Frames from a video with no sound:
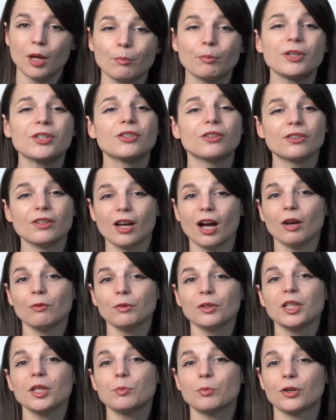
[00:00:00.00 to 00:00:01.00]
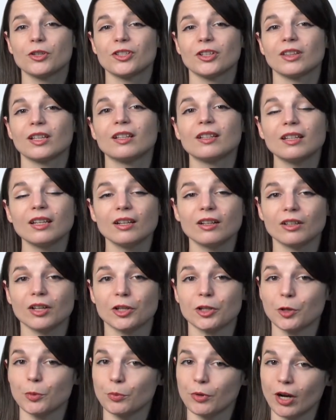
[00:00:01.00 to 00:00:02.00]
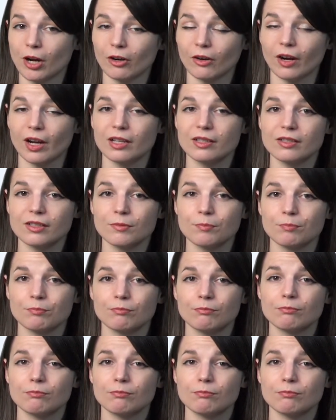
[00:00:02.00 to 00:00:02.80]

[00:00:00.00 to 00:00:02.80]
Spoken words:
but you're not really pushing the needle on your progress.